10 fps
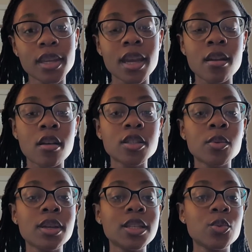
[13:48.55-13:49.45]
And also
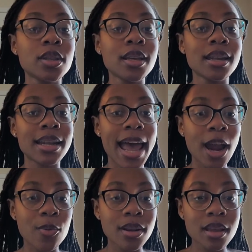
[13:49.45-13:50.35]
he's really good at
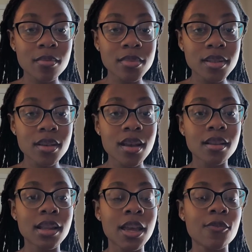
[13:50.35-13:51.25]
acronyms,
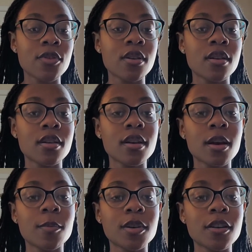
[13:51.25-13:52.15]
like for
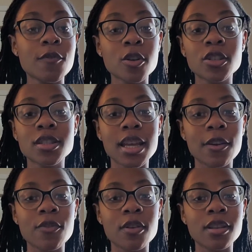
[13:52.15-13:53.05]
conversions,
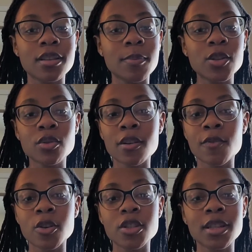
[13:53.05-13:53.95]
like for the metric
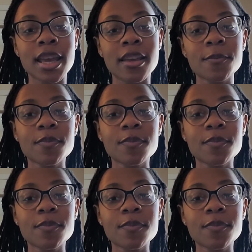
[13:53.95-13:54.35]
conversion, like